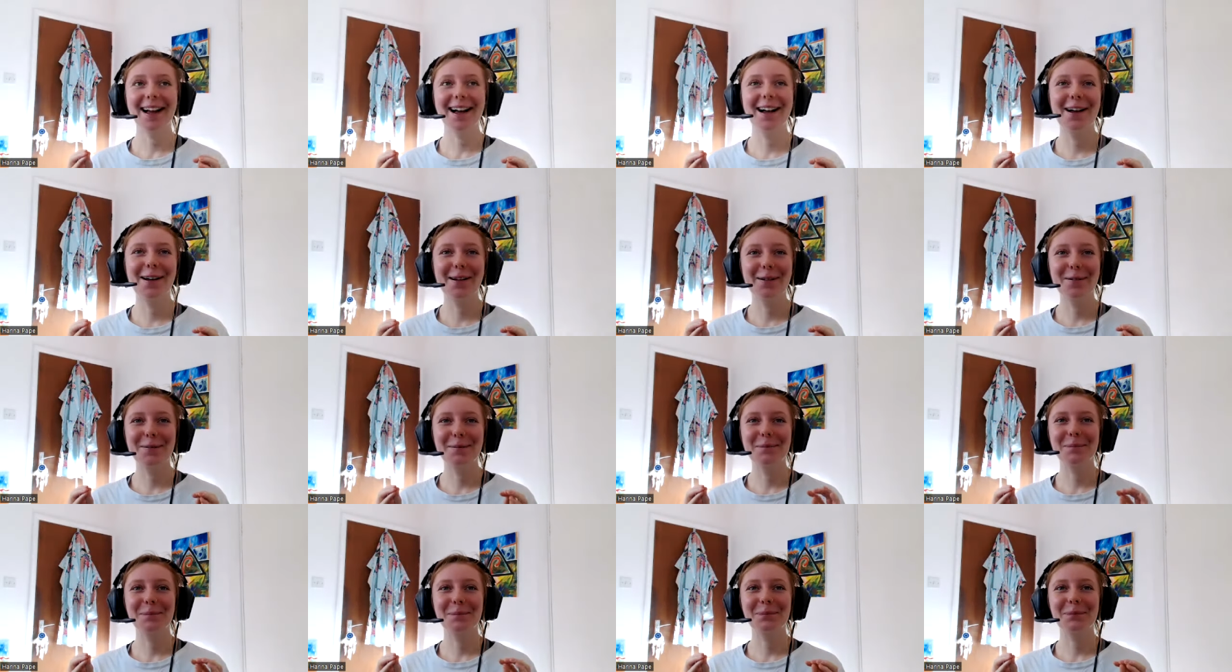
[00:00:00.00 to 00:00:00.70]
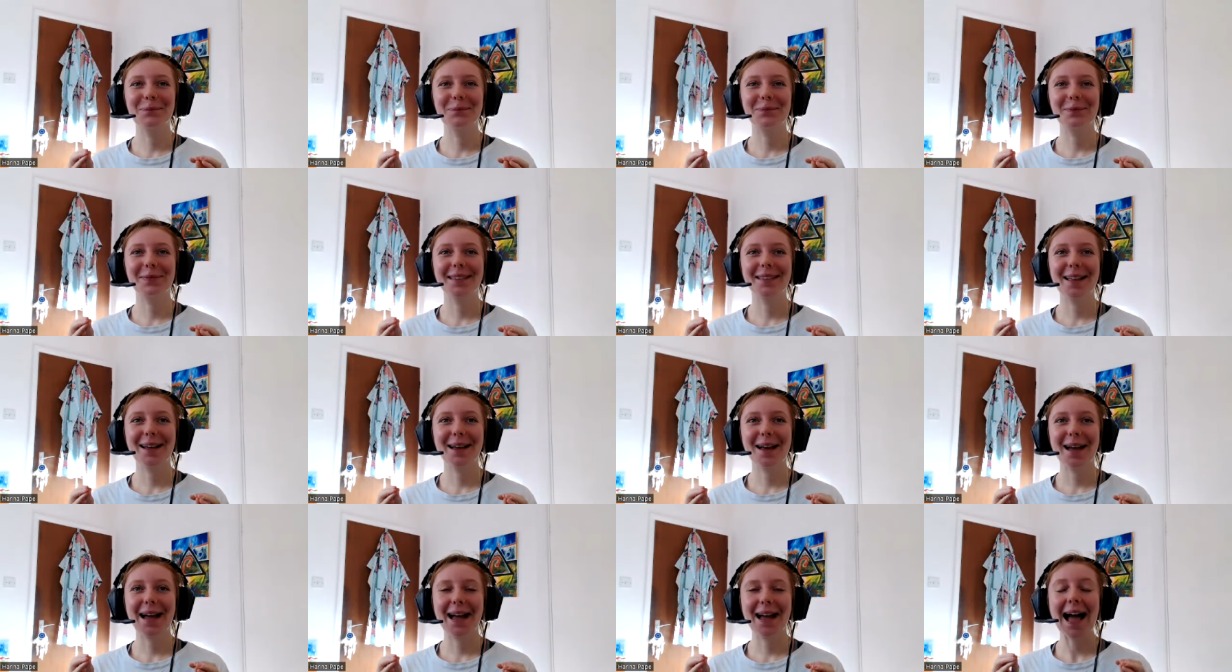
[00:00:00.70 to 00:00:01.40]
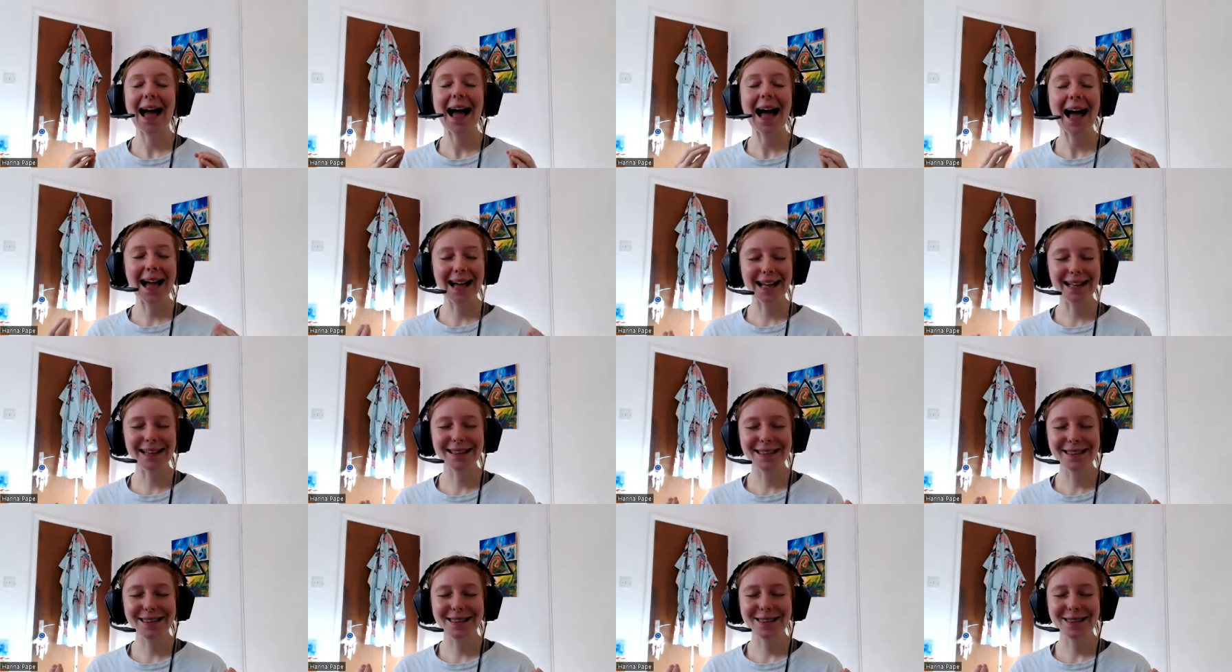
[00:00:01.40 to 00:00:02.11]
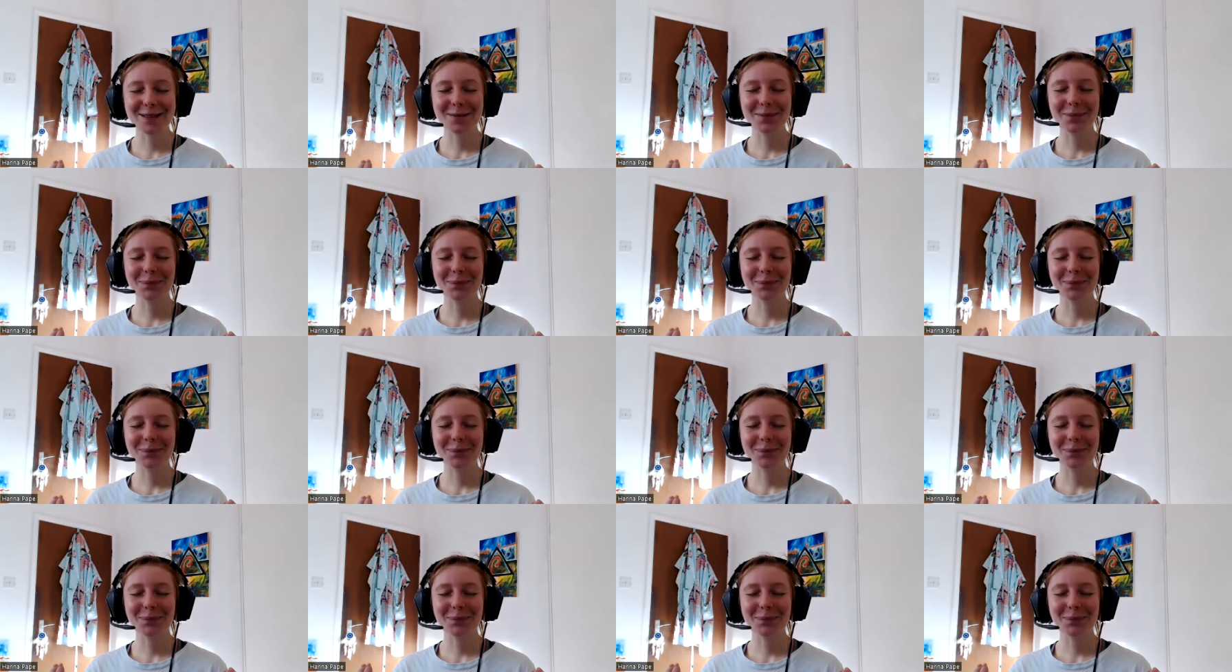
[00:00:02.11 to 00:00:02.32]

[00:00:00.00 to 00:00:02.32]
Um, and